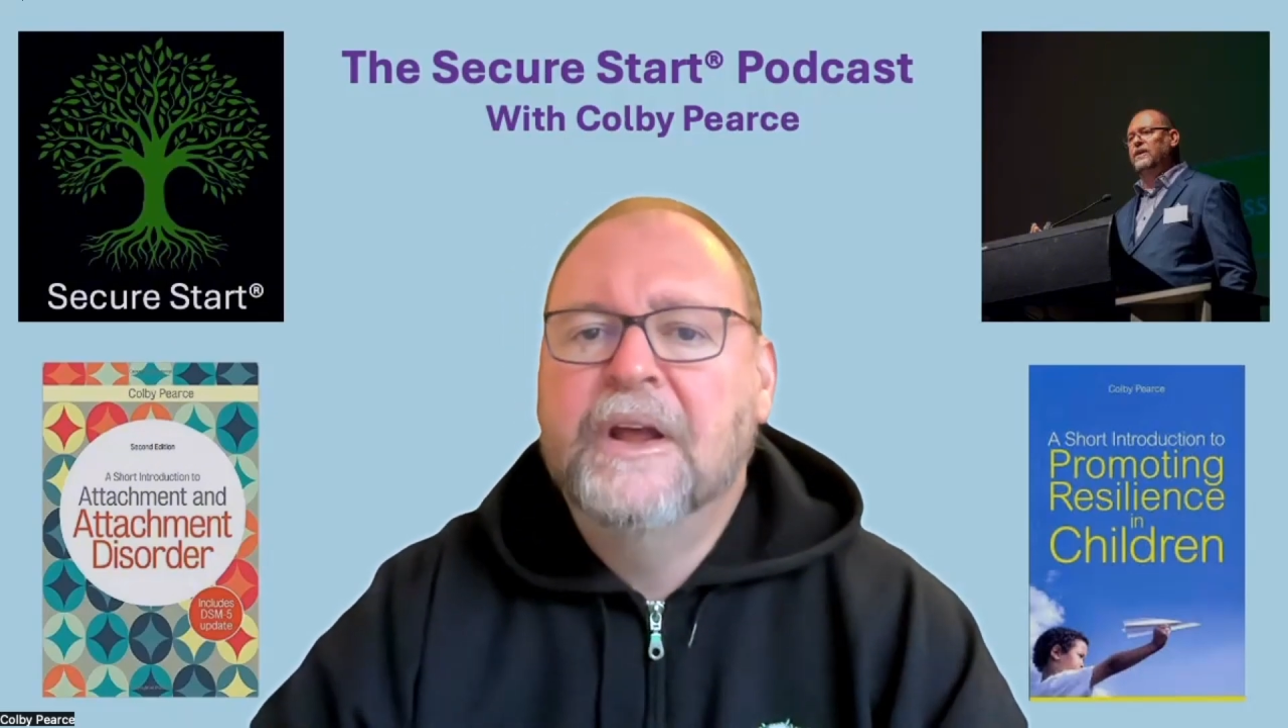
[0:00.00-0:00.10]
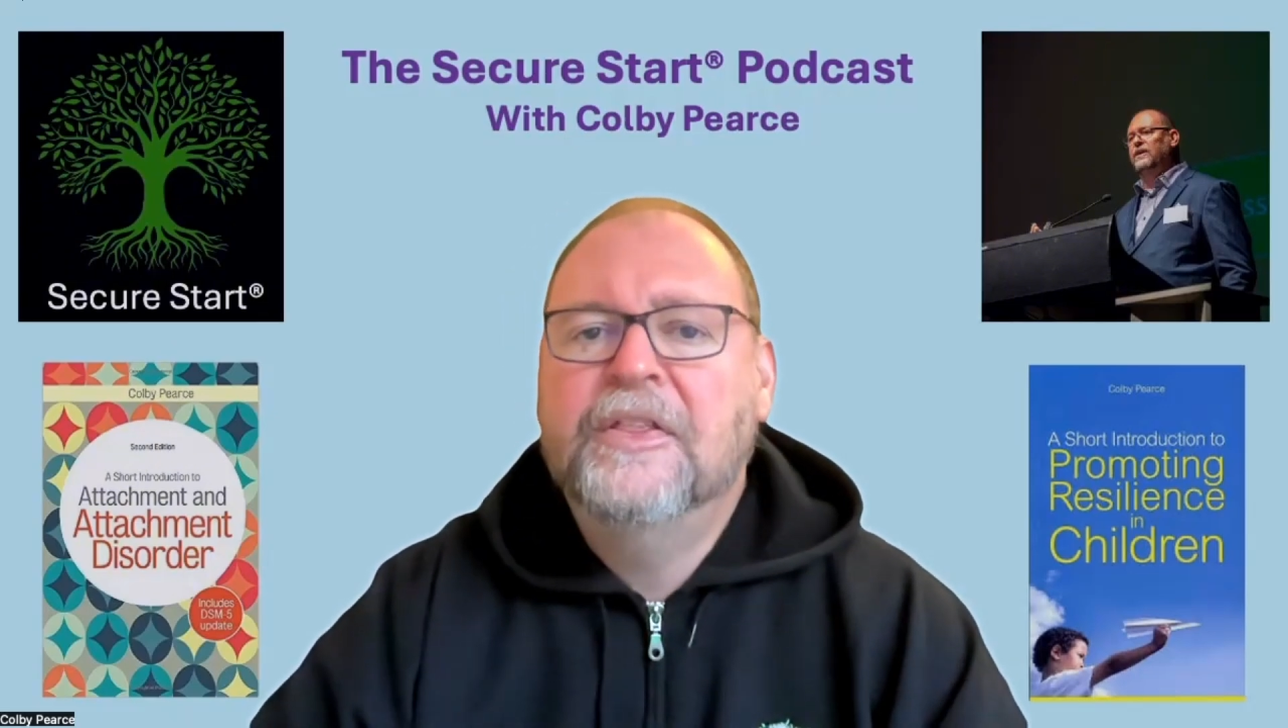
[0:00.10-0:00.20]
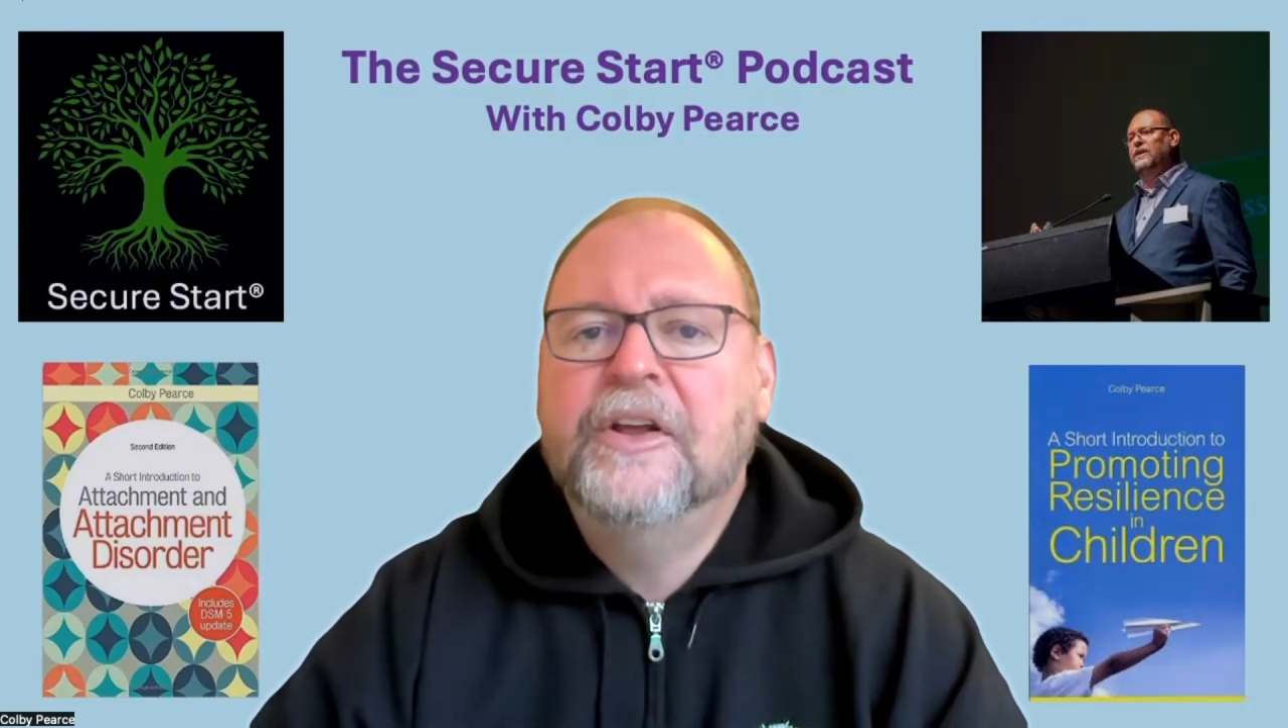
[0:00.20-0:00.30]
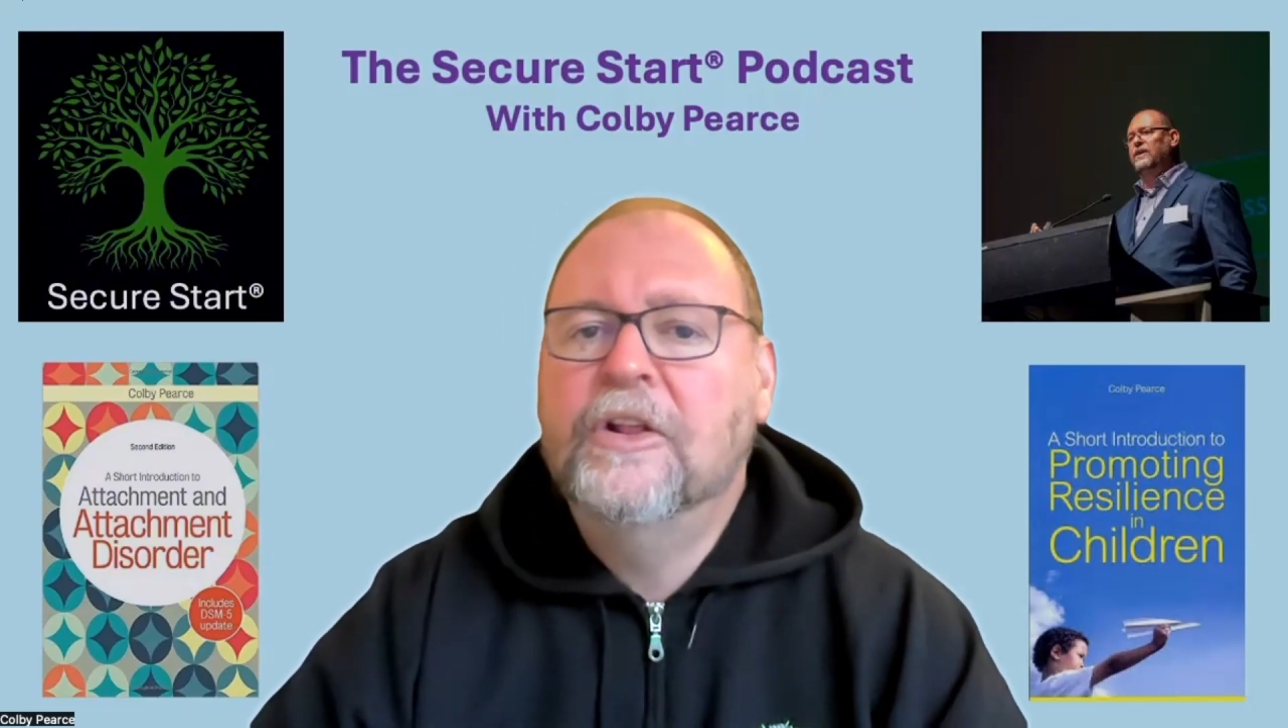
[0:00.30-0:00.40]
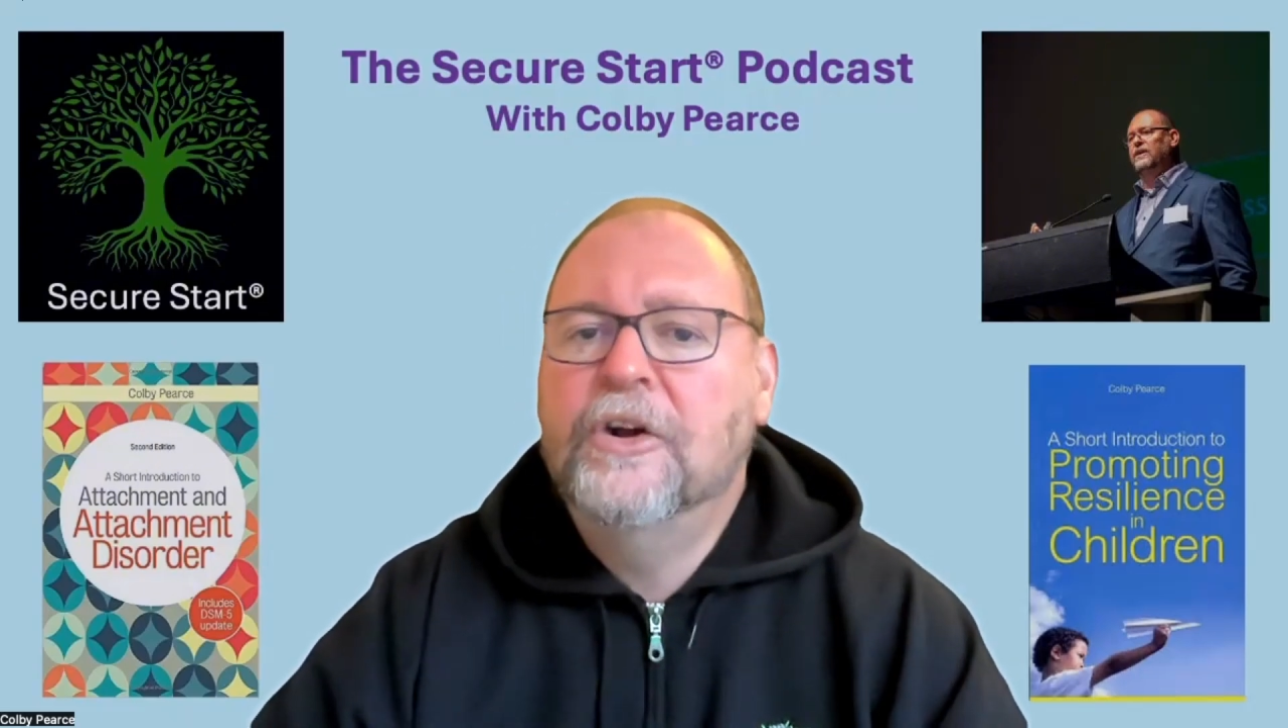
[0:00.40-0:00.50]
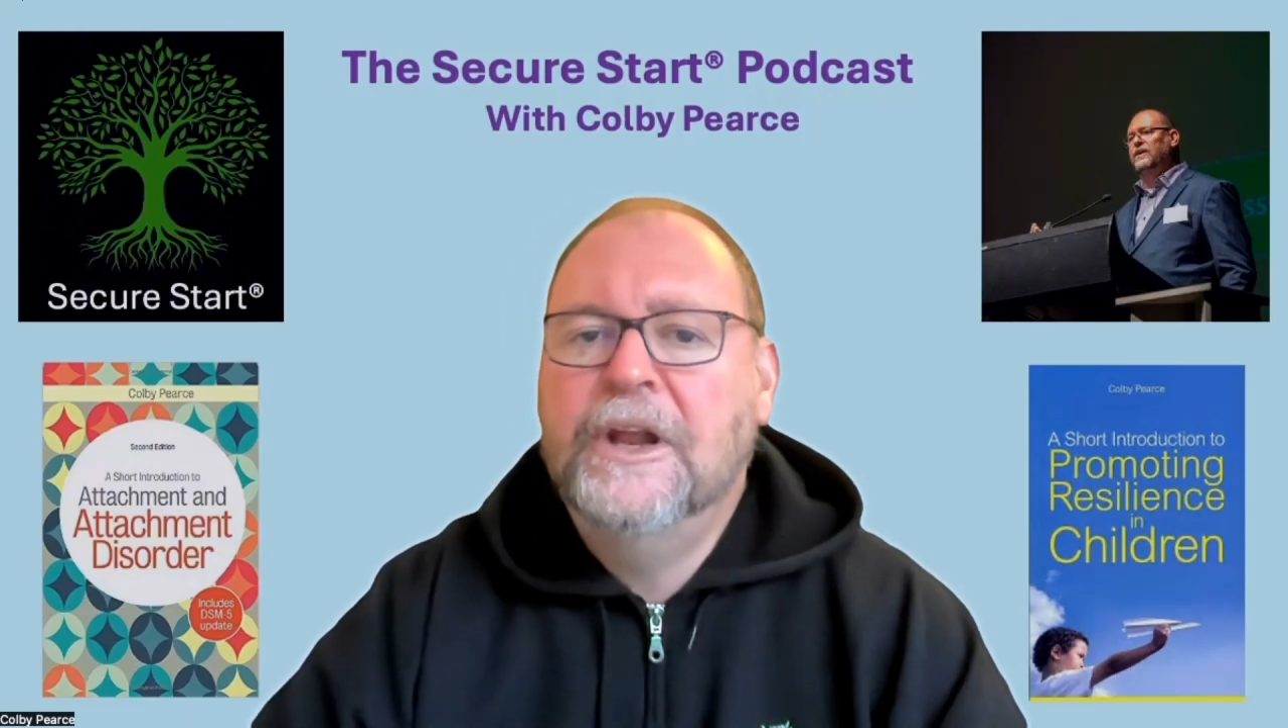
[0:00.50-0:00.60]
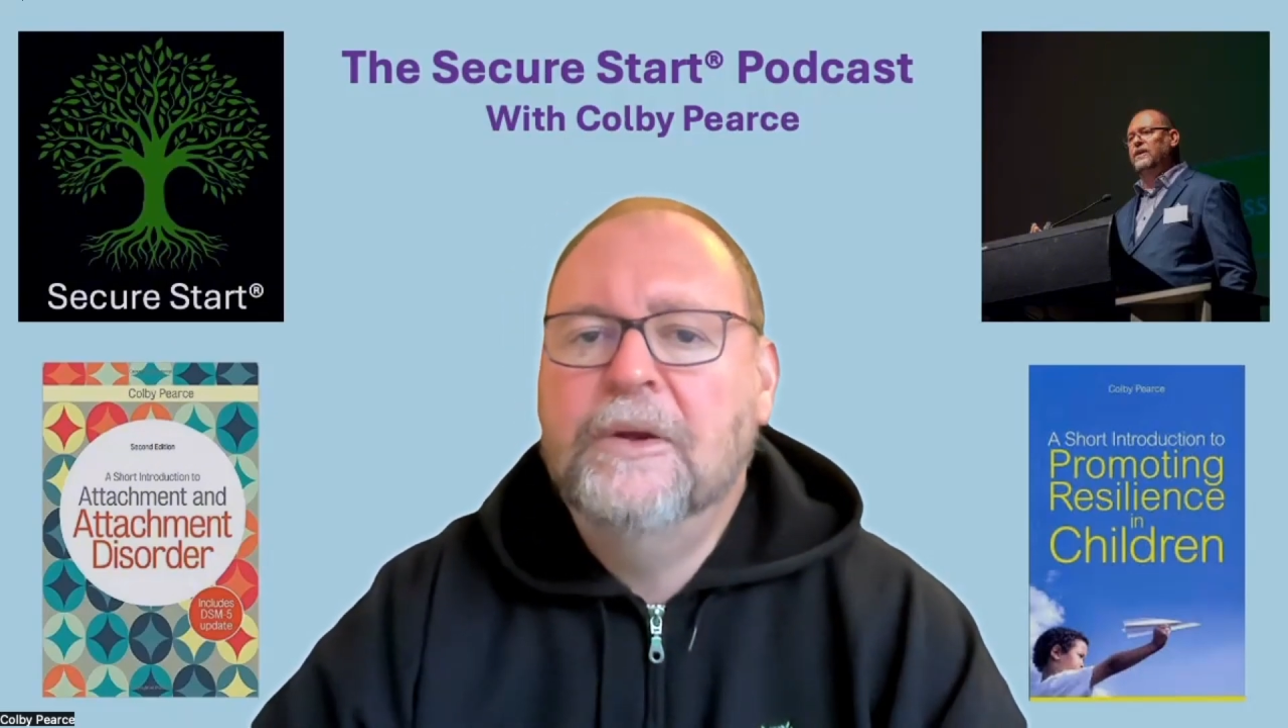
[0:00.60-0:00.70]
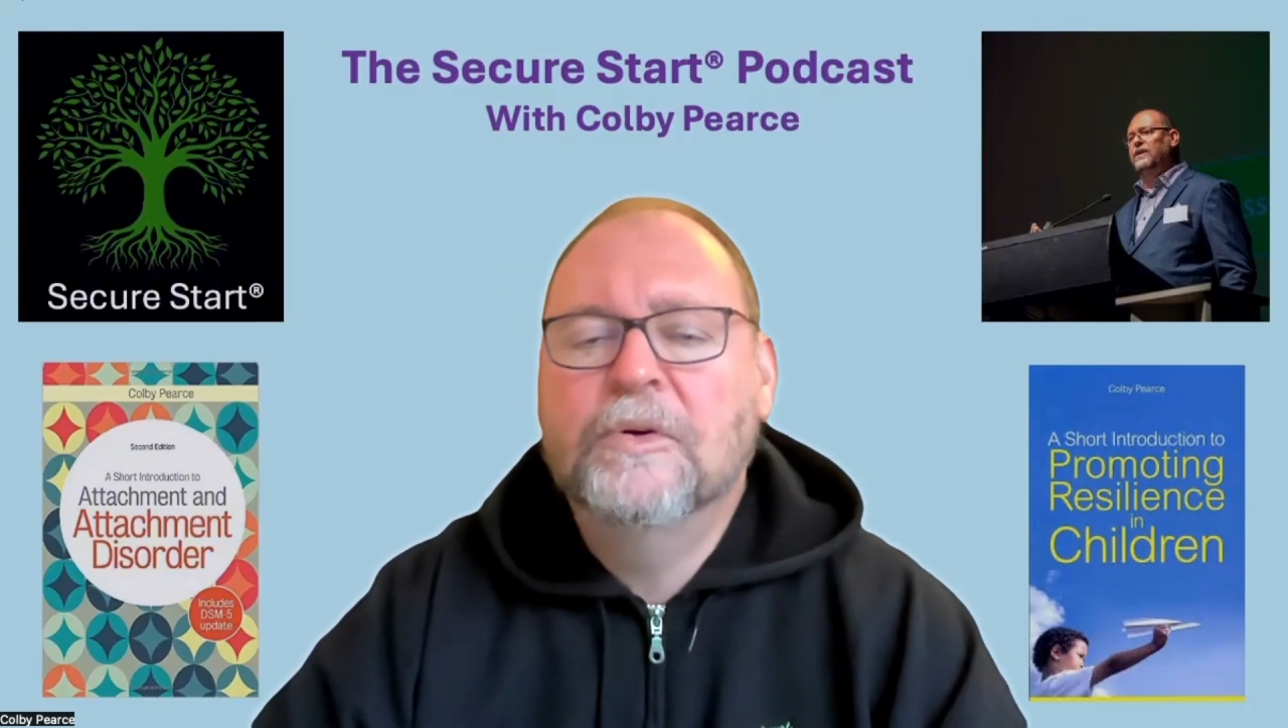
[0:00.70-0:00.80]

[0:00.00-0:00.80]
the learning